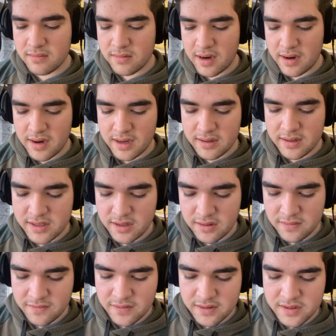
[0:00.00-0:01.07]
All right, so
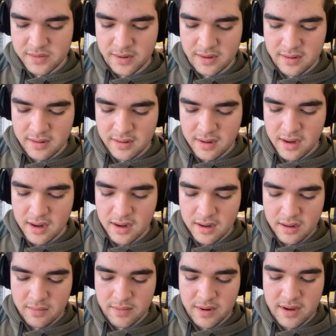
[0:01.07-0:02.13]
first one,
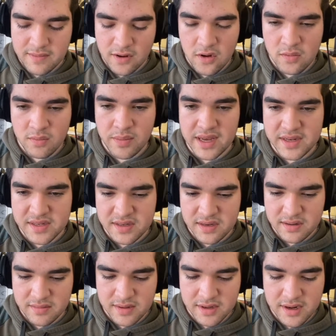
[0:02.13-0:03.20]
we have home base.
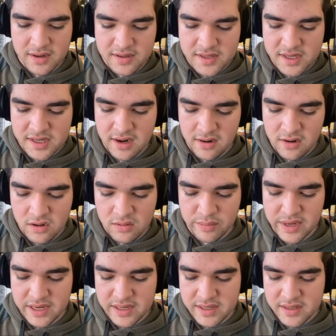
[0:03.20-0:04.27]
We're going to call C our home
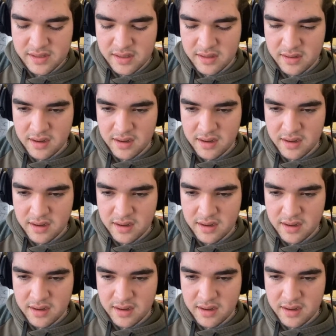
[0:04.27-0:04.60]
base.